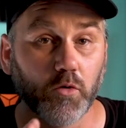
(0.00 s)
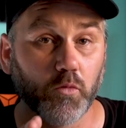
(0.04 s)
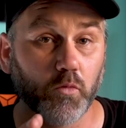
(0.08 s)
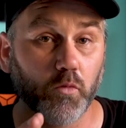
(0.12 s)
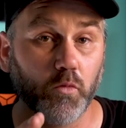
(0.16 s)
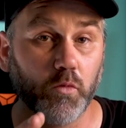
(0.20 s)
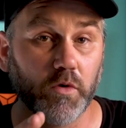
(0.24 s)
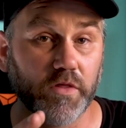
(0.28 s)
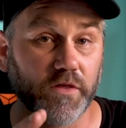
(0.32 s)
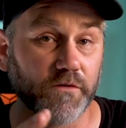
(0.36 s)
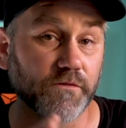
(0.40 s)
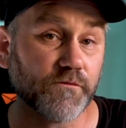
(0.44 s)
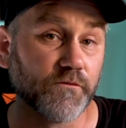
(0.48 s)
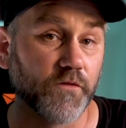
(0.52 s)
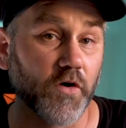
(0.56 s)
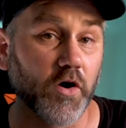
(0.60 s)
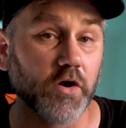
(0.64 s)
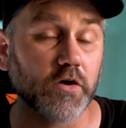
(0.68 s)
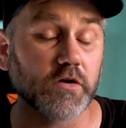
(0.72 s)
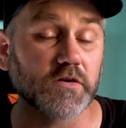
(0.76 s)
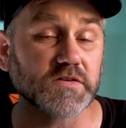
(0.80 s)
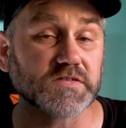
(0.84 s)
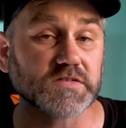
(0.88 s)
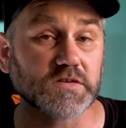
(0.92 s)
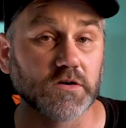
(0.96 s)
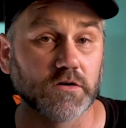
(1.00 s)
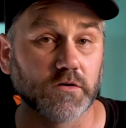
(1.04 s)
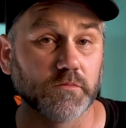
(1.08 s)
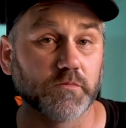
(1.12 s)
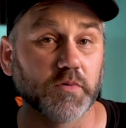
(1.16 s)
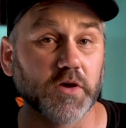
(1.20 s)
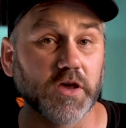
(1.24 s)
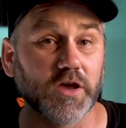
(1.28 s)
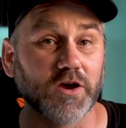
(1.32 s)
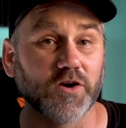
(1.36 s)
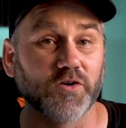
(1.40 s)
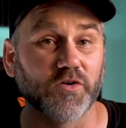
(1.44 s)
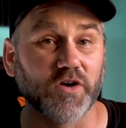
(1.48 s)
with a focus on
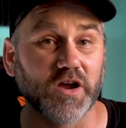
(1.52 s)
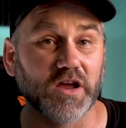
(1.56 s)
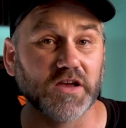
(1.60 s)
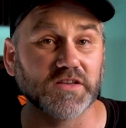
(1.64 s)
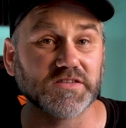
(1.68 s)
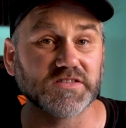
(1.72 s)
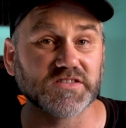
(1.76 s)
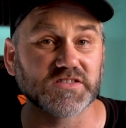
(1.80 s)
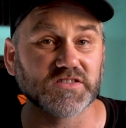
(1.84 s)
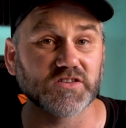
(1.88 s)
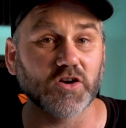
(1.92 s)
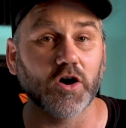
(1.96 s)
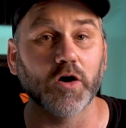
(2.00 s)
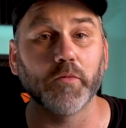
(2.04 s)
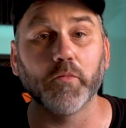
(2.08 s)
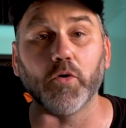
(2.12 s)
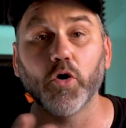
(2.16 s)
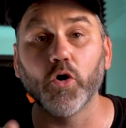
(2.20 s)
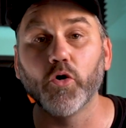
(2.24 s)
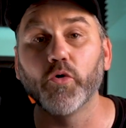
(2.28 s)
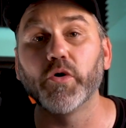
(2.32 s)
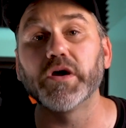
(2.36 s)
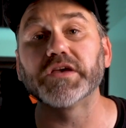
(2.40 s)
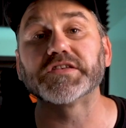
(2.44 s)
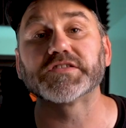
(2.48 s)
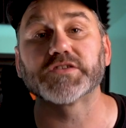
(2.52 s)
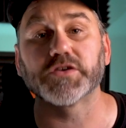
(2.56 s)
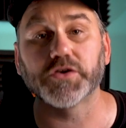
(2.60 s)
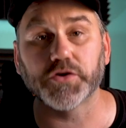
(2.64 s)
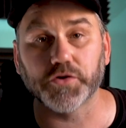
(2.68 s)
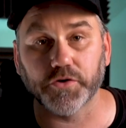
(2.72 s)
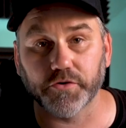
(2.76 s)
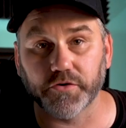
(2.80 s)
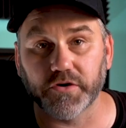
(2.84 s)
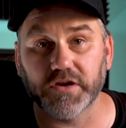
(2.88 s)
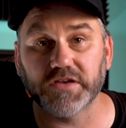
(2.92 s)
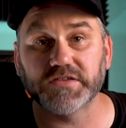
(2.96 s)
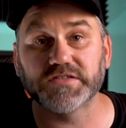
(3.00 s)
PRS, I'm always
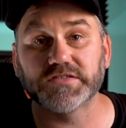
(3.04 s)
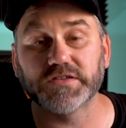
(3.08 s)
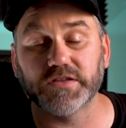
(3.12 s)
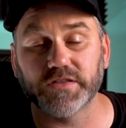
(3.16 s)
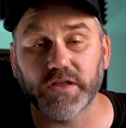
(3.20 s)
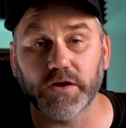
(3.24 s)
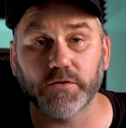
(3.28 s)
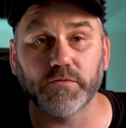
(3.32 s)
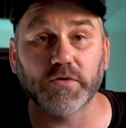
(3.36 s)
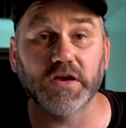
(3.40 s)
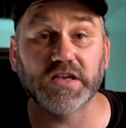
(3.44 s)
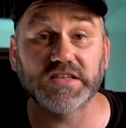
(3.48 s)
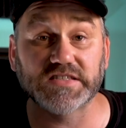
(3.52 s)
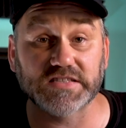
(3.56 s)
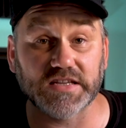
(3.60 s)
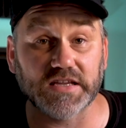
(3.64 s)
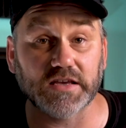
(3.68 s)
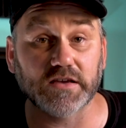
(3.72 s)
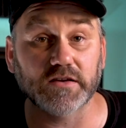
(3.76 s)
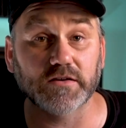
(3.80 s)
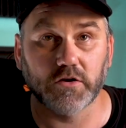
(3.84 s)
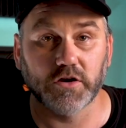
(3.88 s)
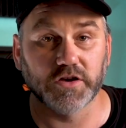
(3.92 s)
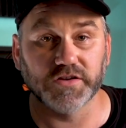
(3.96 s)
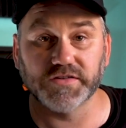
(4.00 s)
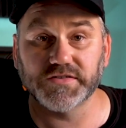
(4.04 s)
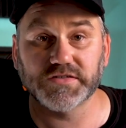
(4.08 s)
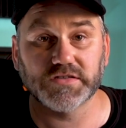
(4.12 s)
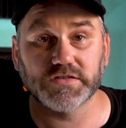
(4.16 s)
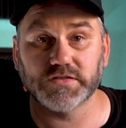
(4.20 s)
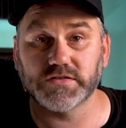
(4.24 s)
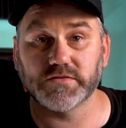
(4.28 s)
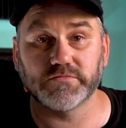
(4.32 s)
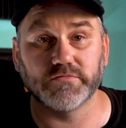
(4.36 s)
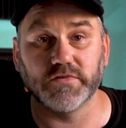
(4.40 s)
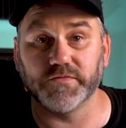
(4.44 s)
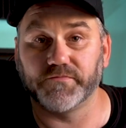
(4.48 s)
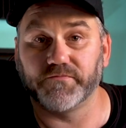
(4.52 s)
curious in their reasoning.
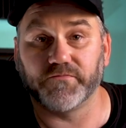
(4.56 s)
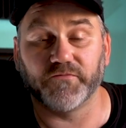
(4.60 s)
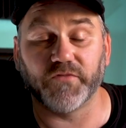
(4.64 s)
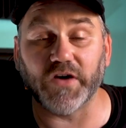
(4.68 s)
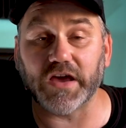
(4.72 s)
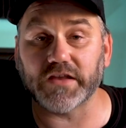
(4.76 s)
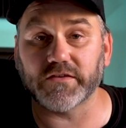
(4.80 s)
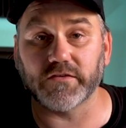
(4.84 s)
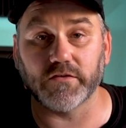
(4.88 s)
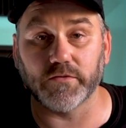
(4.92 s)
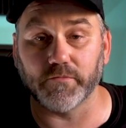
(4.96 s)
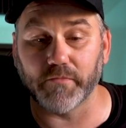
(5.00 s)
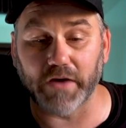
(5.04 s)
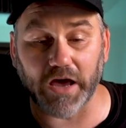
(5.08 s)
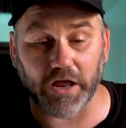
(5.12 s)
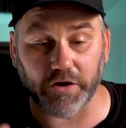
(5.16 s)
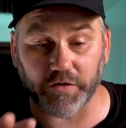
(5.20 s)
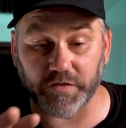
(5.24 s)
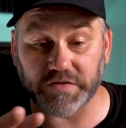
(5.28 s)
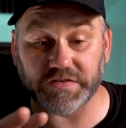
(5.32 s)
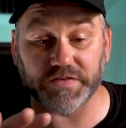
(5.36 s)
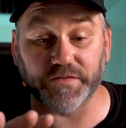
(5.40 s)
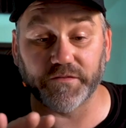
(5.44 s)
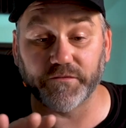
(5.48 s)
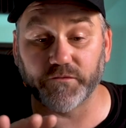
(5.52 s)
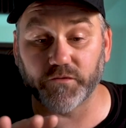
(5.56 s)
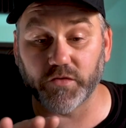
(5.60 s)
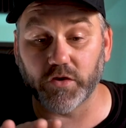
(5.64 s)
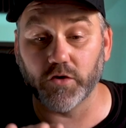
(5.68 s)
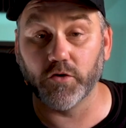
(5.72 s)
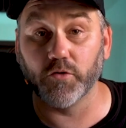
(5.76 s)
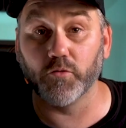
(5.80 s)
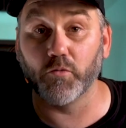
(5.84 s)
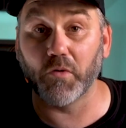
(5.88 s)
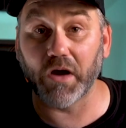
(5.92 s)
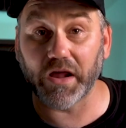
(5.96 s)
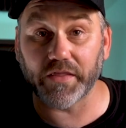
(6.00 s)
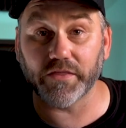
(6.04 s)
Because the fact of the matter is, if
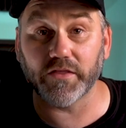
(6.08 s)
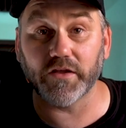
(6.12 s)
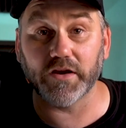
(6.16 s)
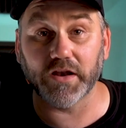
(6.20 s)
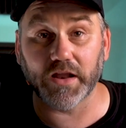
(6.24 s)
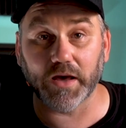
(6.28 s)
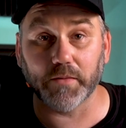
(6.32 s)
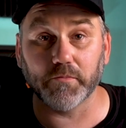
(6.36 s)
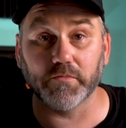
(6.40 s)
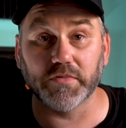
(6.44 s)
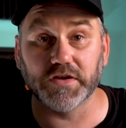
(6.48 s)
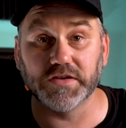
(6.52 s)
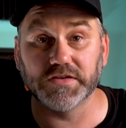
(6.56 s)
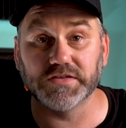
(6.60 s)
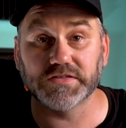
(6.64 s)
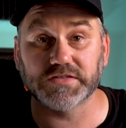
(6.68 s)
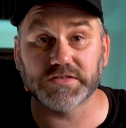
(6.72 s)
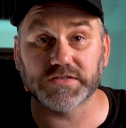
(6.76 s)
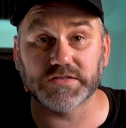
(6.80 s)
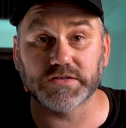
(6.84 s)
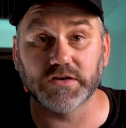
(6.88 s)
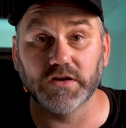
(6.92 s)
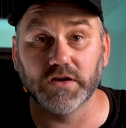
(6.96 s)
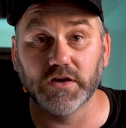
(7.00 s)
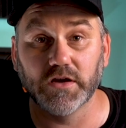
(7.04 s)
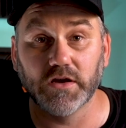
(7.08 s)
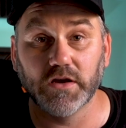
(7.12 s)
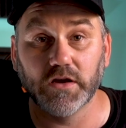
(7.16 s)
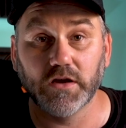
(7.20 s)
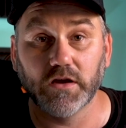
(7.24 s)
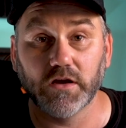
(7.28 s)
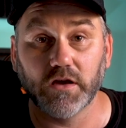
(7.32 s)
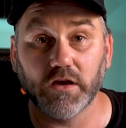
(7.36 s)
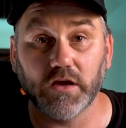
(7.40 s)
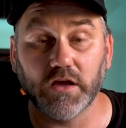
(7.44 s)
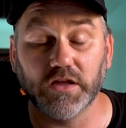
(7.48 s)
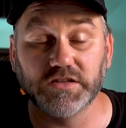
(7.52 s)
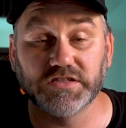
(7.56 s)
you run the numbers,
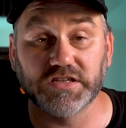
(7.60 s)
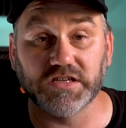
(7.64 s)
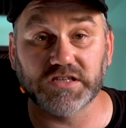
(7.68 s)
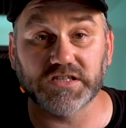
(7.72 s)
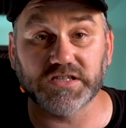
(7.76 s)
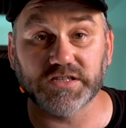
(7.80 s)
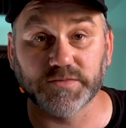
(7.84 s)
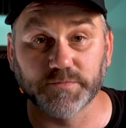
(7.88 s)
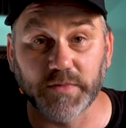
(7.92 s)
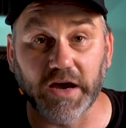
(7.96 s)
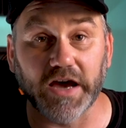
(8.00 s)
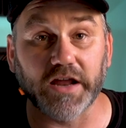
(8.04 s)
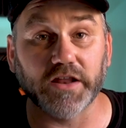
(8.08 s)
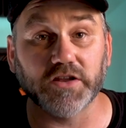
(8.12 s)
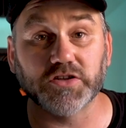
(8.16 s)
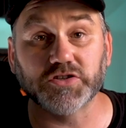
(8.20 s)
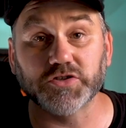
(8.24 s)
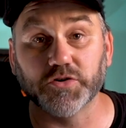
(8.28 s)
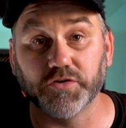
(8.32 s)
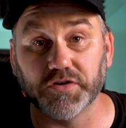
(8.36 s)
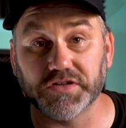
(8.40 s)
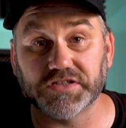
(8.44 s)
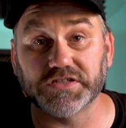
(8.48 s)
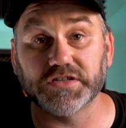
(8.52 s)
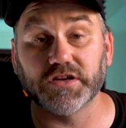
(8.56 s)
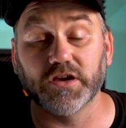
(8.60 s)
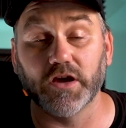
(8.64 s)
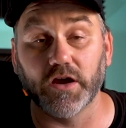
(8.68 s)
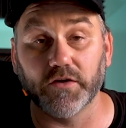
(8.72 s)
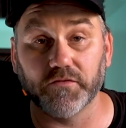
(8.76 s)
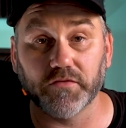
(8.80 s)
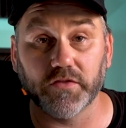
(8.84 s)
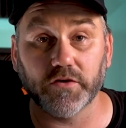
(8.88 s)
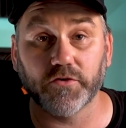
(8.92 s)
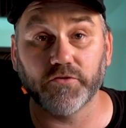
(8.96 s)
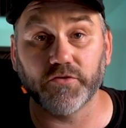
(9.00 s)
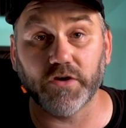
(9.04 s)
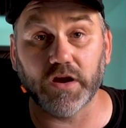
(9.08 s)
it's a smarter choice to go
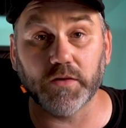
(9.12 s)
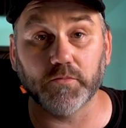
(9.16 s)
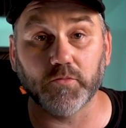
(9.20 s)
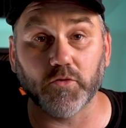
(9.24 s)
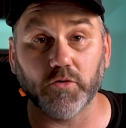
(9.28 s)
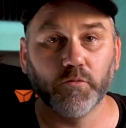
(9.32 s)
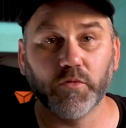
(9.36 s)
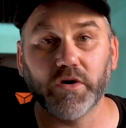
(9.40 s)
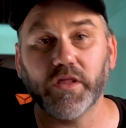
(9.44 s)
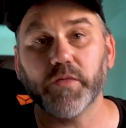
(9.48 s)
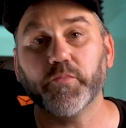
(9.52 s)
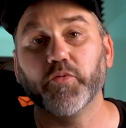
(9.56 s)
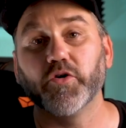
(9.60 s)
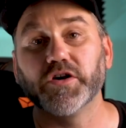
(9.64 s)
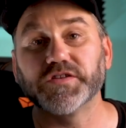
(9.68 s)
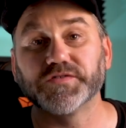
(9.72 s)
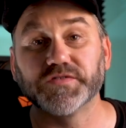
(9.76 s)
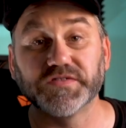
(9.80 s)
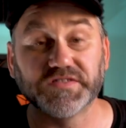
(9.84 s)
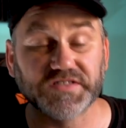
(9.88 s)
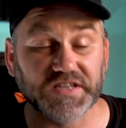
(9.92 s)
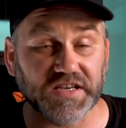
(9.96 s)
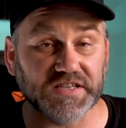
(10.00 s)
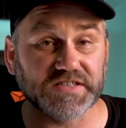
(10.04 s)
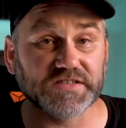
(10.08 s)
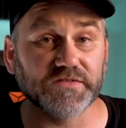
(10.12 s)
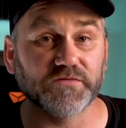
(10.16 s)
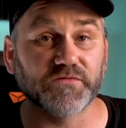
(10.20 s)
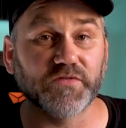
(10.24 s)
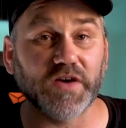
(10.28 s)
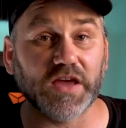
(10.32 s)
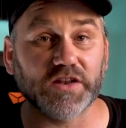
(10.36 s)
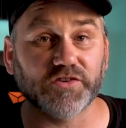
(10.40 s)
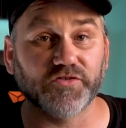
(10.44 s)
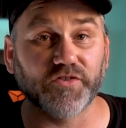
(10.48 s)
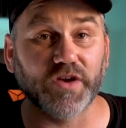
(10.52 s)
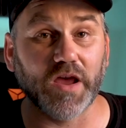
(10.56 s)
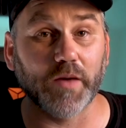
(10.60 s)
for the Creedmoor. One of the points was decent
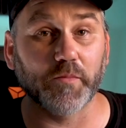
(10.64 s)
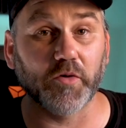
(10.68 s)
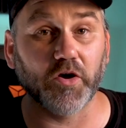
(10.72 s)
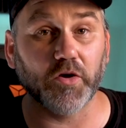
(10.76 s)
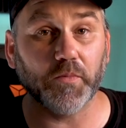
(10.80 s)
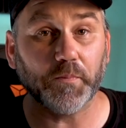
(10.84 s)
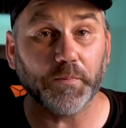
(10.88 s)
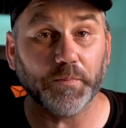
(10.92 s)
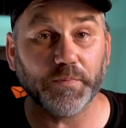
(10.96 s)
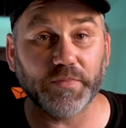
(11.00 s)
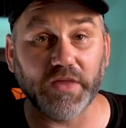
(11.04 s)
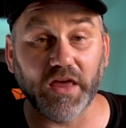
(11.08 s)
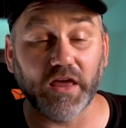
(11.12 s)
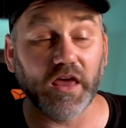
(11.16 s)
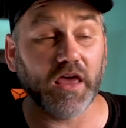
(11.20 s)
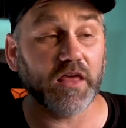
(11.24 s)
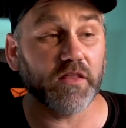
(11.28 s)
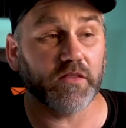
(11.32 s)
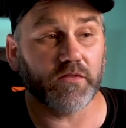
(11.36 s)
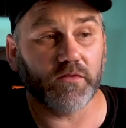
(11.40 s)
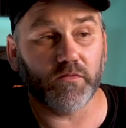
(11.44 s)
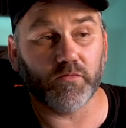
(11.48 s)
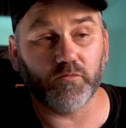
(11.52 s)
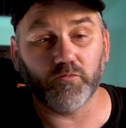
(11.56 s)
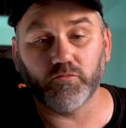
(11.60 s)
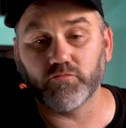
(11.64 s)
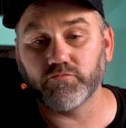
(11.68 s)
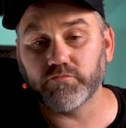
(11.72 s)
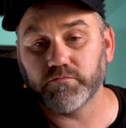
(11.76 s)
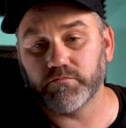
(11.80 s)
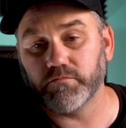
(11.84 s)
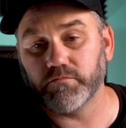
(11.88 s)
factory ammo. And